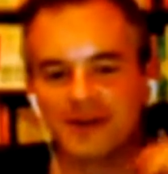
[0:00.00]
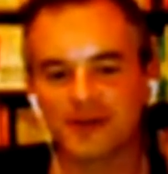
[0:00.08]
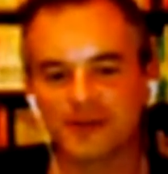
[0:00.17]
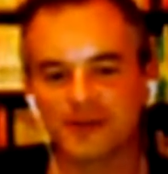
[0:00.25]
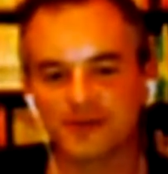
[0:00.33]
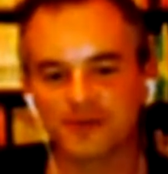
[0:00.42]
He
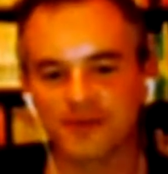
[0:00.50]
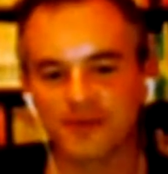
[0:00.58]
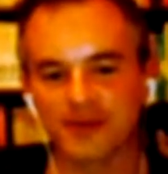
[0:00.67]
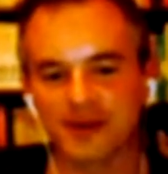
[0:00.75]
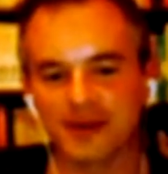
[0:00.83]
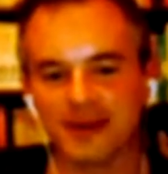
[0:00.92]
thought there was
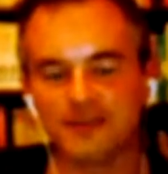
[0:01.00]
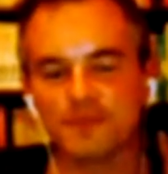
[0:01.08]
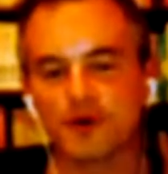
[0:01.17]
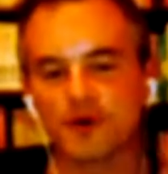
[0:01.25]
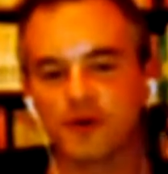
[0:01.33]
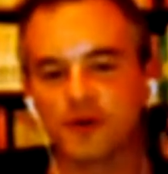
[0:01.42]
something,
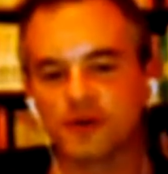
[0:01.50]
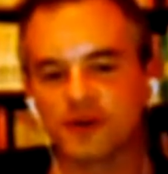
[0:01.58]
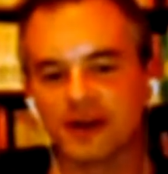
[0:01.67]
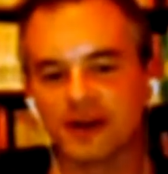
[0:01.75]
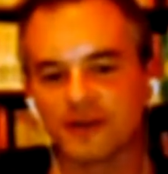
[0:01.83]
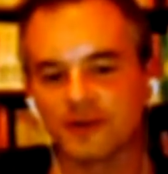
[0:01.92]
it spoke about
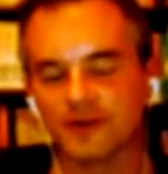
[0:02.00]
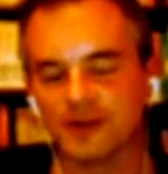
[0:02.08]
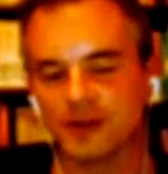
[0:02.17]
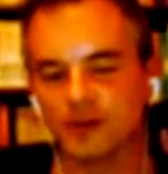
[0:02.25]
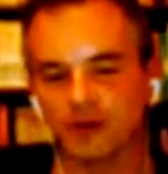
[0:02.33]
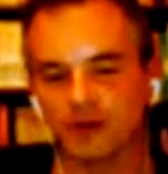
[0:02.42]
your
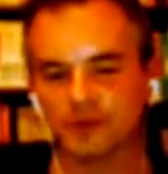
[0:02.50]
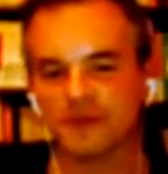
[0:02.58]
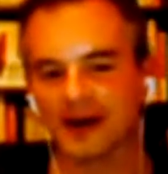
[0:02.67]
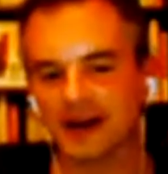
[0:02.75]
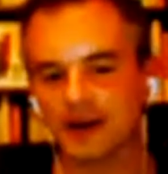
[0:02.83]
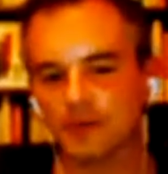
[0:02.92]
character that you were
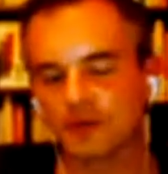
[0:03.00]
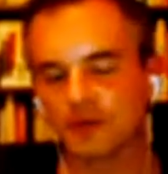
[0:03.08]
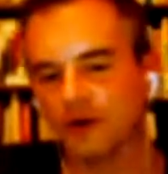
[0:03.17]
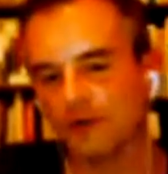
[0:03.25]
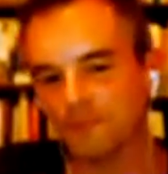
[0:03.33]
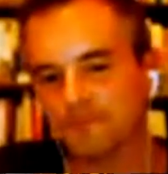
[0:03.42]
able to die
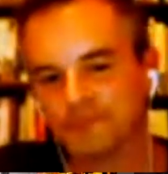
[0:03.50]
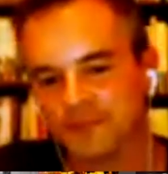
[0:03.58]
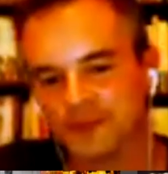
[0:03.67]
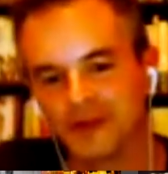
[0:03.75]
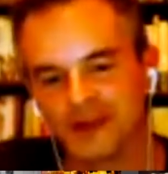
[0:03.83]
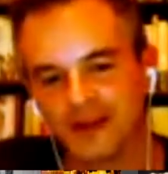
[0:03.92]
with calm.
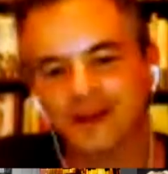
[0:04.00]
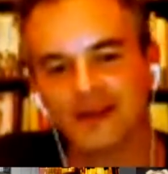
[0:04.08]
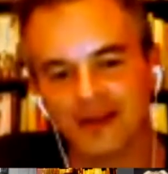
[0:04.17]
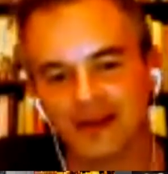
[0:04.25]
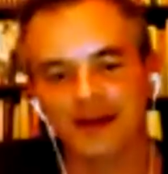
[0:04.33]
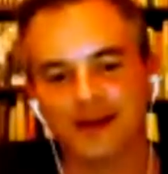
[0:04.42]

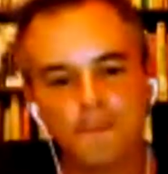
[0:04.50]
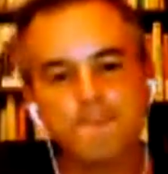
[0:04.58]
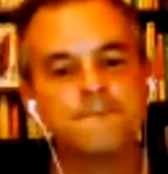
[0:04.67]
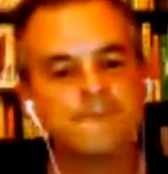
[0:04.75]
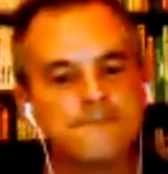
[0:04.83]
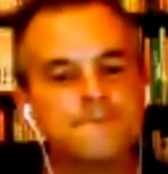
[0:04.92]

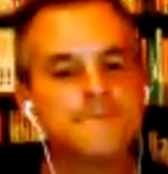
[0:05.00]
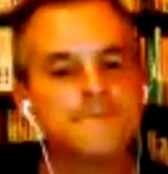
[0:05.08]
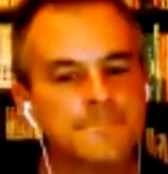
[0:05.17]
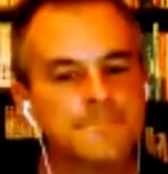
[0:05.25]
Yeah.